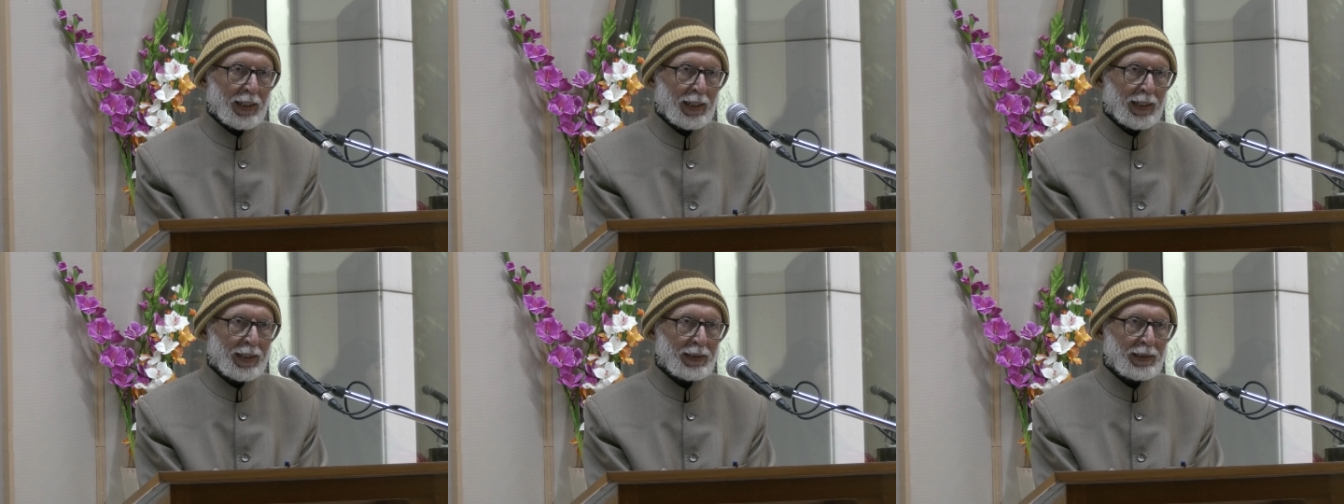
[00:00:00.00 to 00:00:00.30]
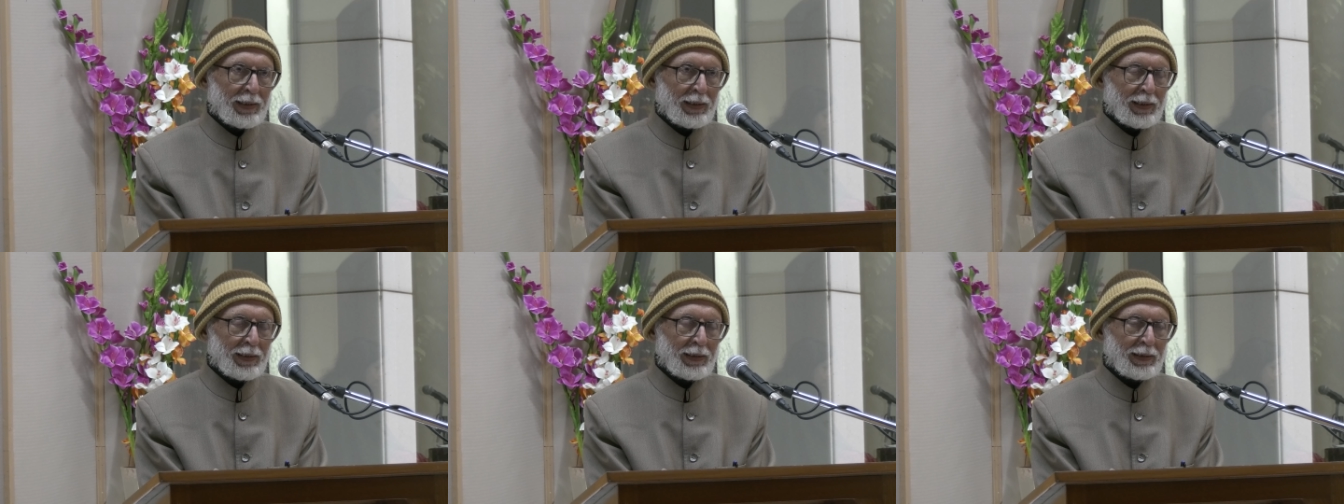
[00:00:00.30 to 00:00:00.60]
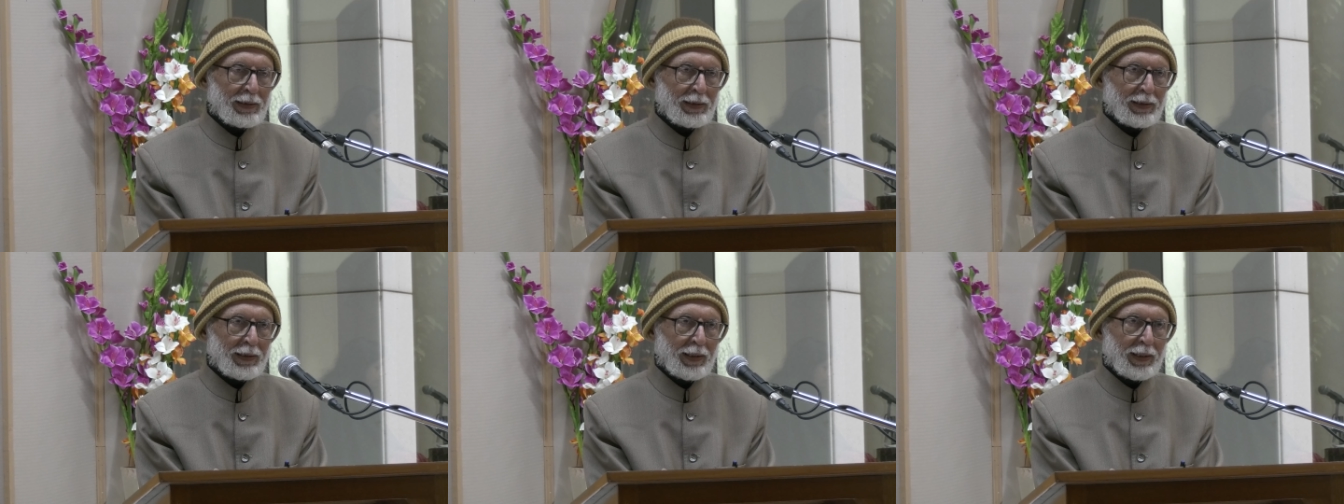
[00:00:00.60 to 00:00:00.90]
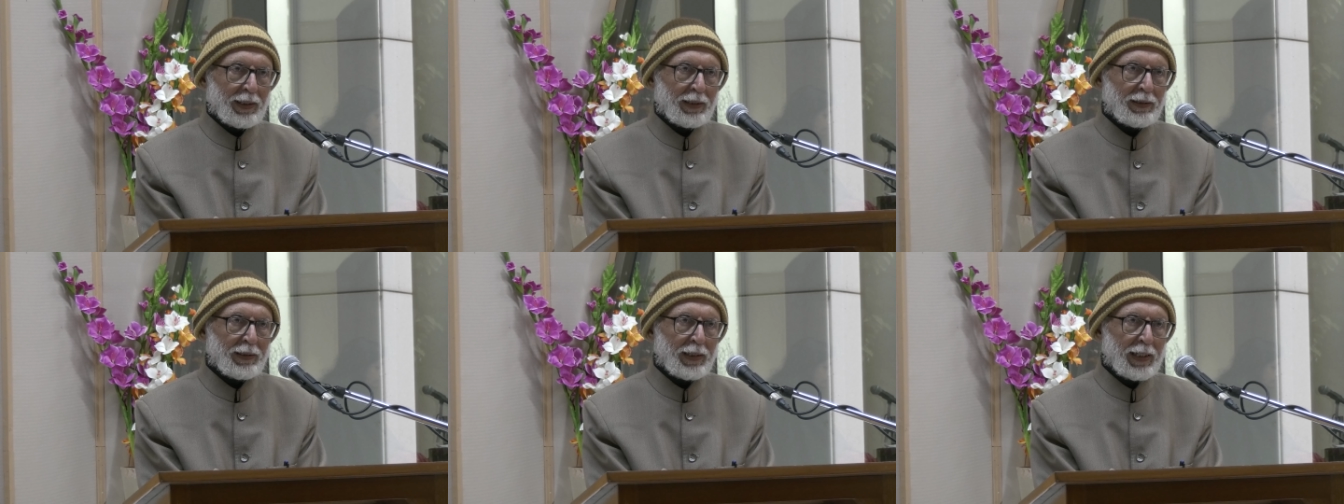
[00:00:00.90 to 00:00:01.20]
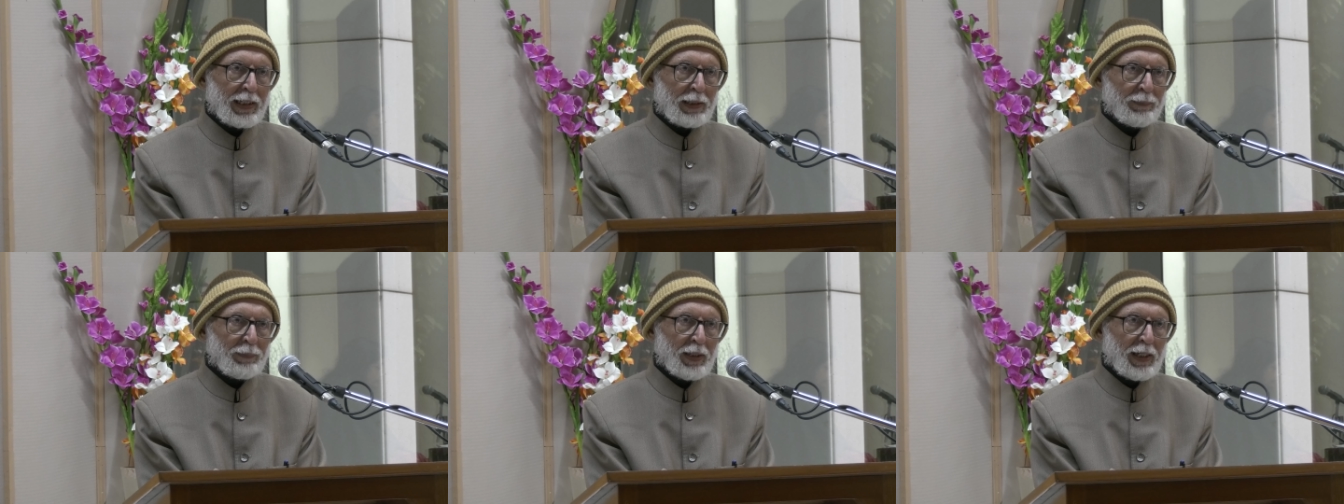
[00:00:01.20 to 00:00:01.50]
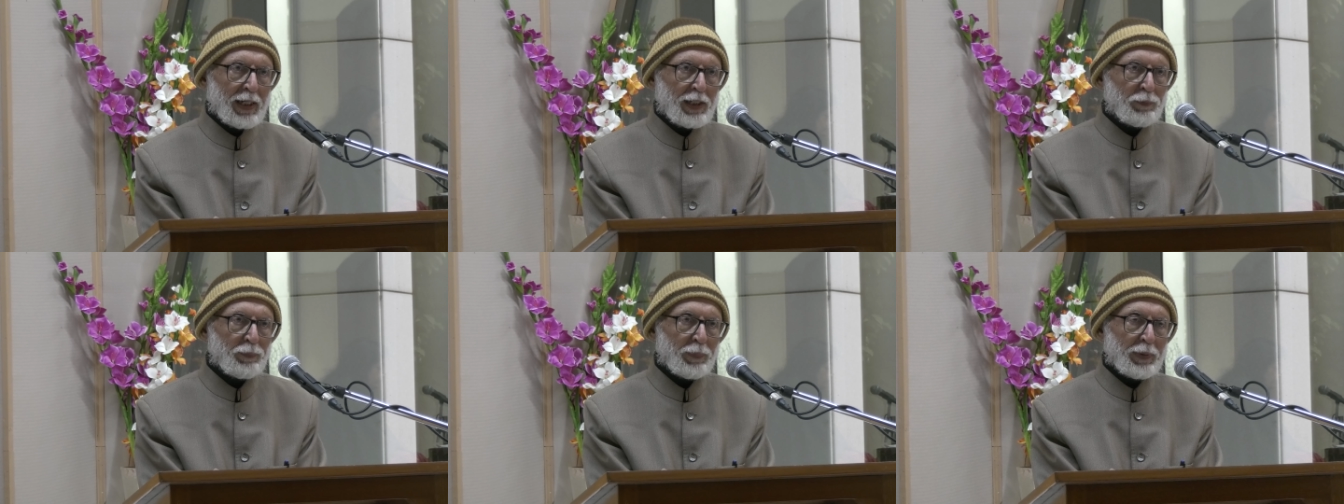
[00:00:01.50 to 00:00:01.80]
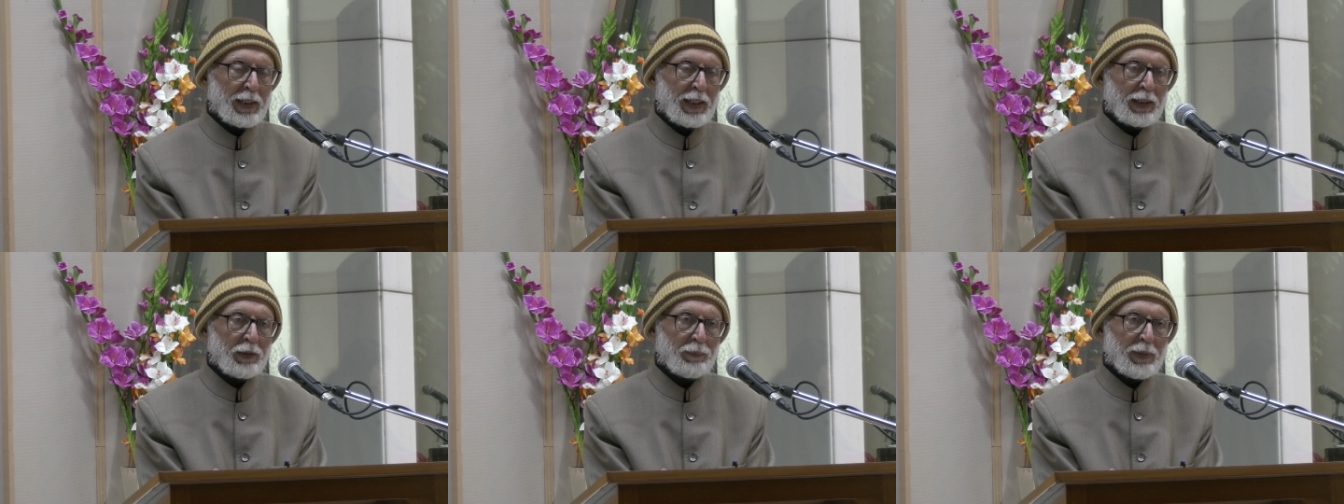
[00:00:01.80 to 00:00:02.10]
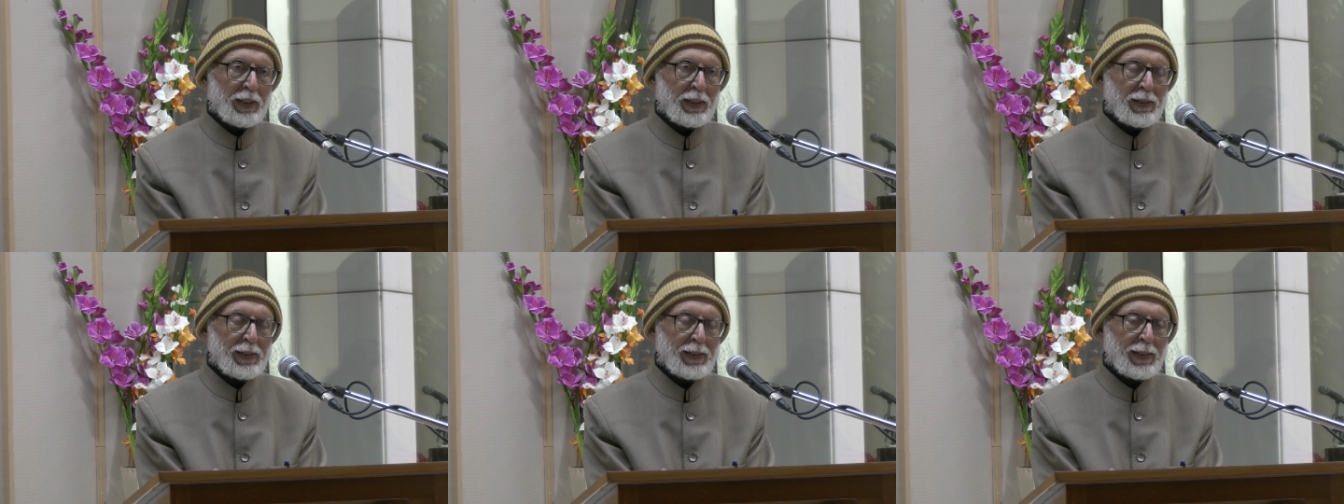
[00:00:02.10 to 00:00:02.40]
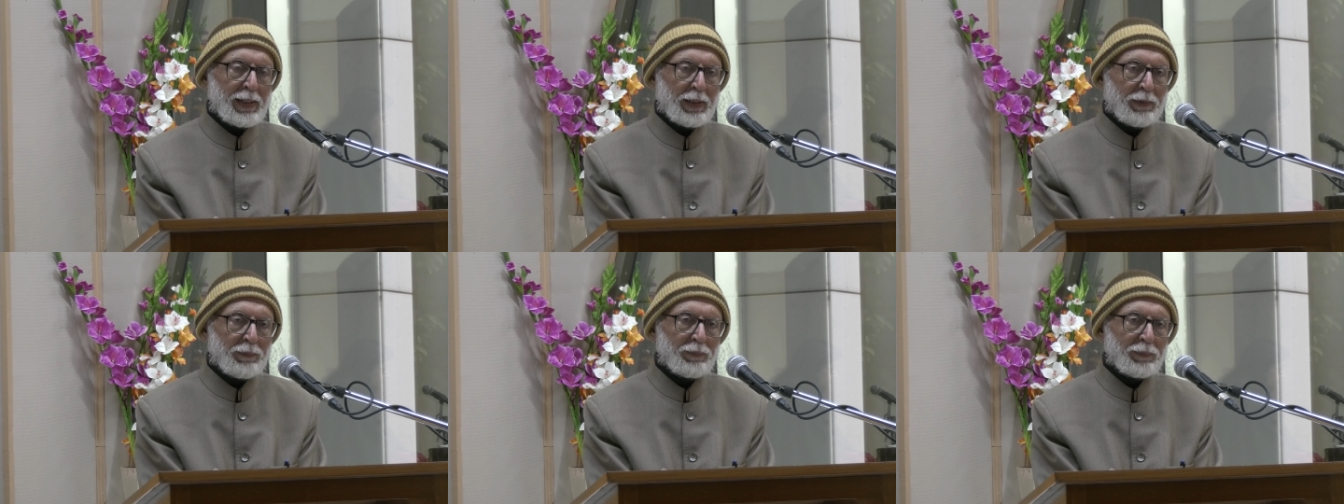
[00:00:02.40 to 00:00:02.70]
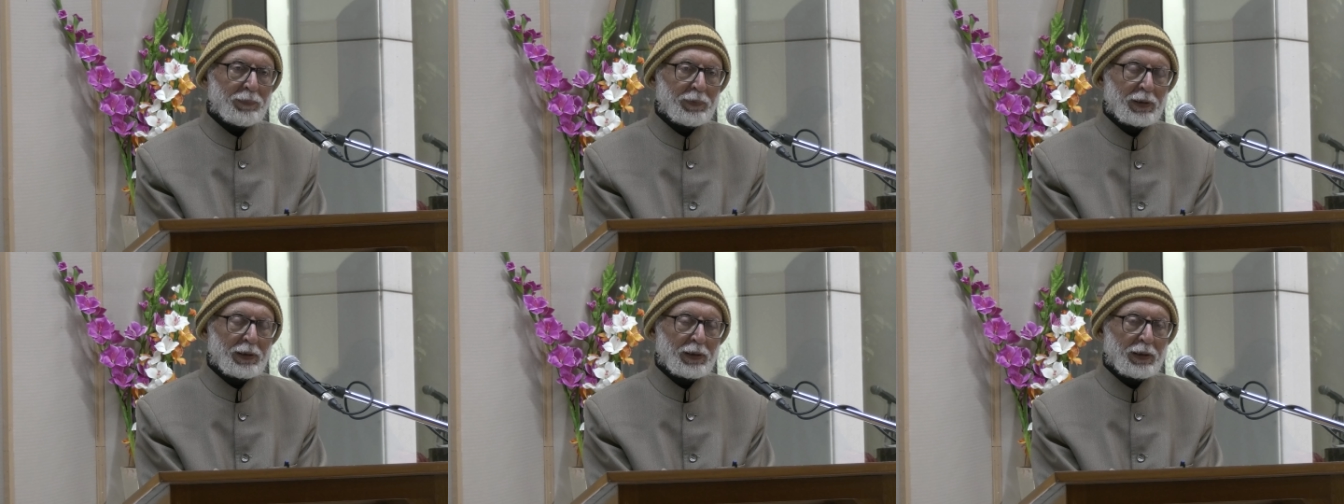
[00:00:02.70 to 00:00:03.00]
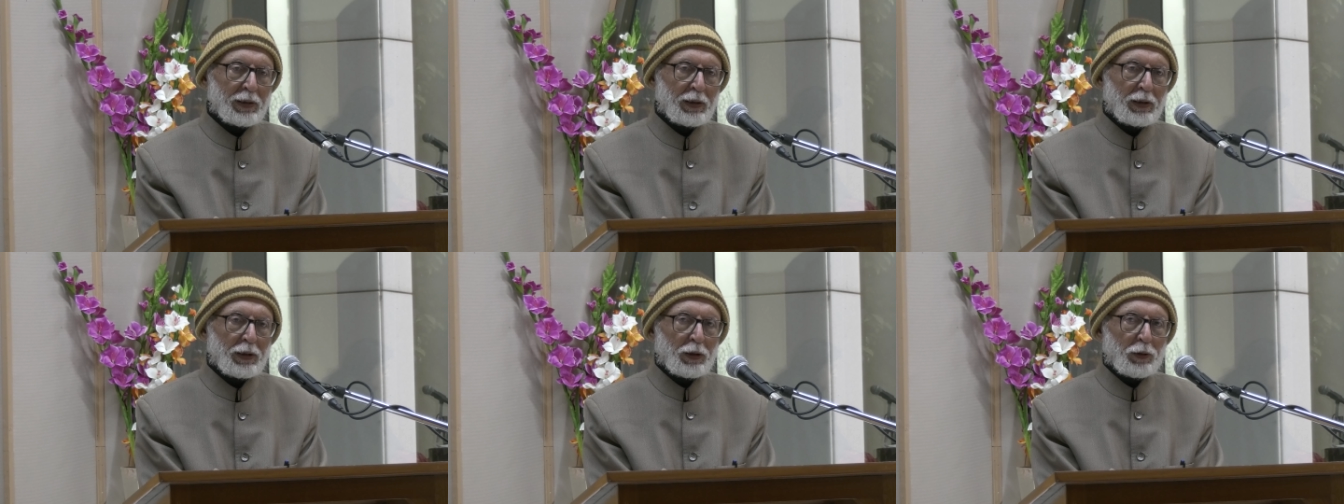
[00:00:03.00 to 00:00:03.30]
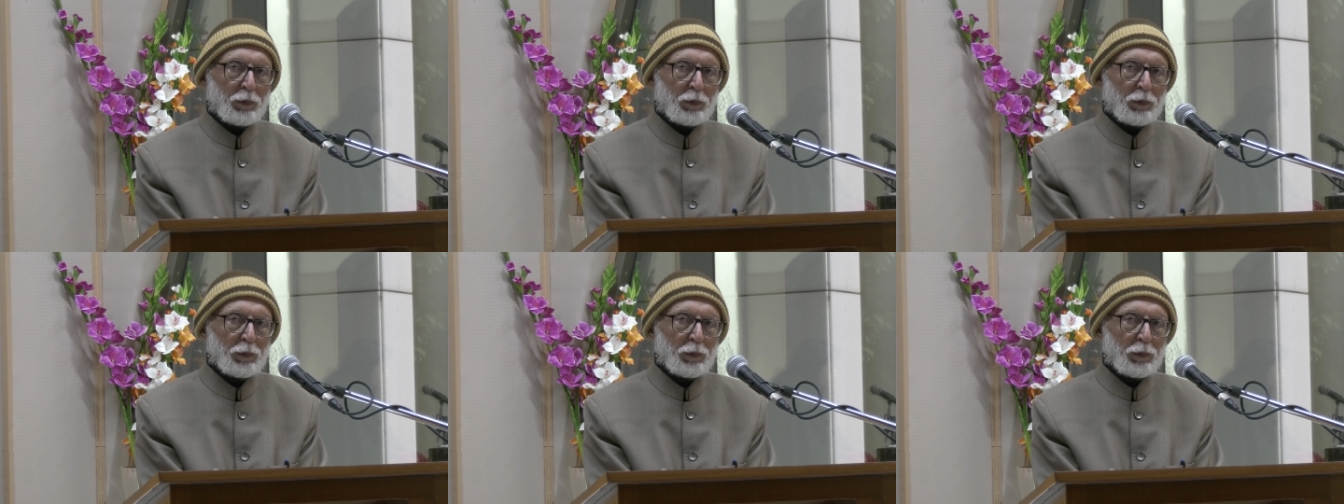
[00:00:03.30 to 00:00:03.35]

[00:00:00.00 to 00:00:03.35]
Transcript: And uh, incredible as it may seem,